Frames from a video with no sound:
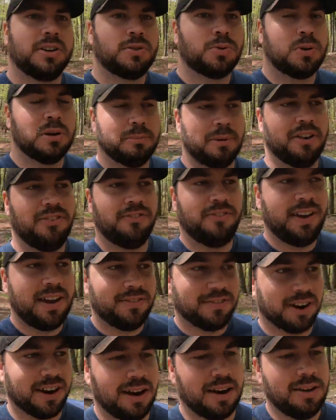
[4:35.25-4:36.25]
It's one of my
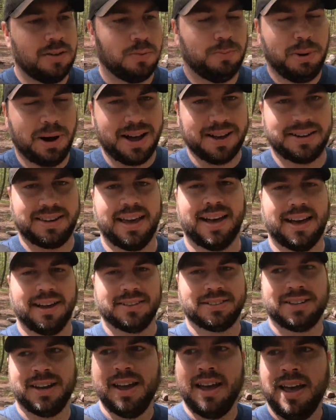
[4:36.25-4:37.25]
favorite
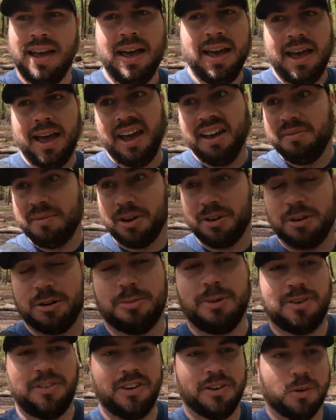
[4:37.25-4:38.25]
podcasts and one
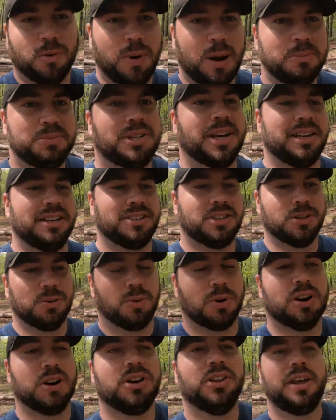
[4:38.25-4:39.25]
of my favorite websites in the
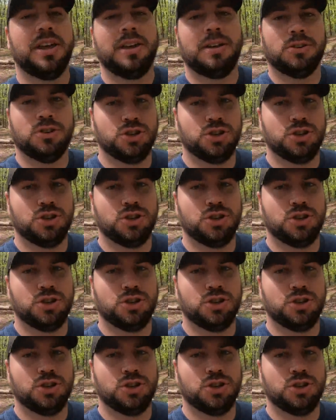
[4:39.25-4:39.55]
world,